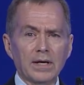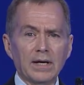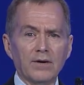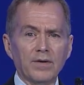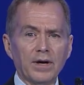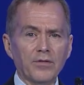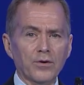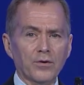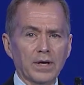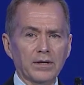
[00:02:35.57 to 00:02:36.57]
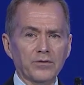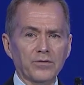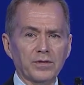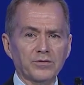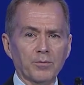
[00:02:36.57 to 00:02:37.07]
of other
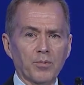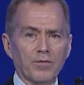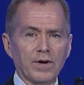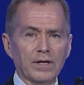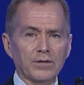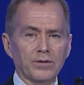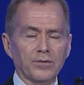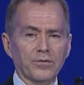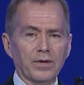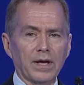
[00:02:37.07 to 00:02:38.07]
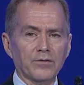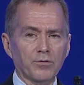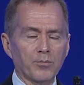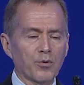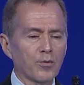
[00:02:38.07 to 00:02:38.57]
anesthesia providers as
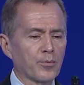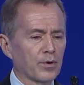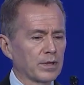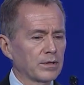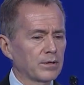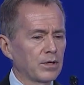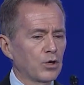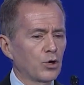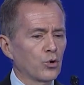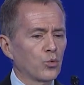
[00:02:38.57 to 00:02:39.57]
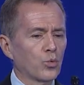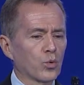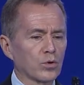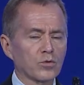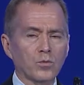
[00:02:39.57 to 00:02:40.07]
appropriate
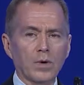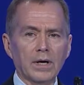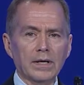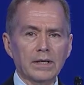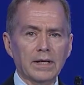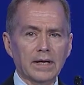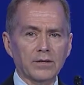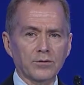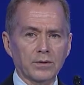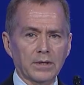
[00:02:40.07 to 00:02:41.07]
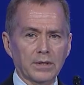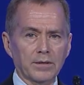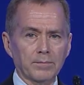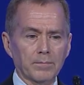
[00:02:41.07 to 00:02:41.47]
worldwide annually.